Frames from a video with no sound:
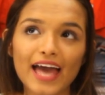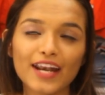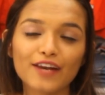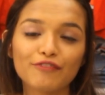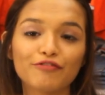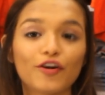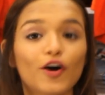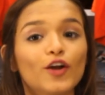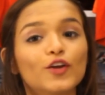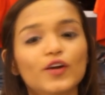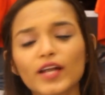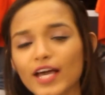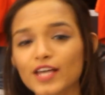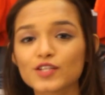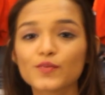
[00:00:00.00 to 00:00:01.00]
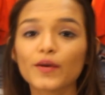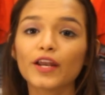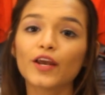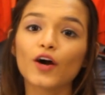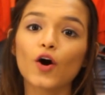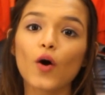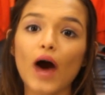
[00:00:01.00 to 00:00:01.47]
and for today's
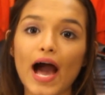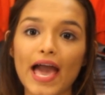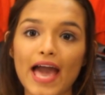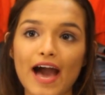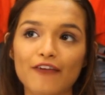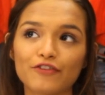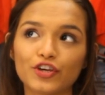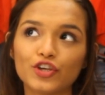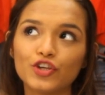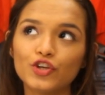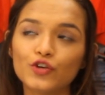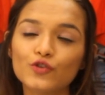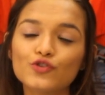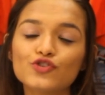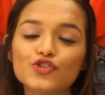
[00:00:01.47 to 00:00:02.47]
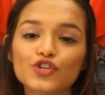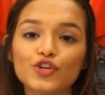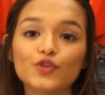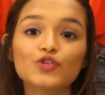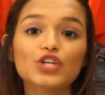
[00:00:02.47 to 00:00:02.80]
video I have a huge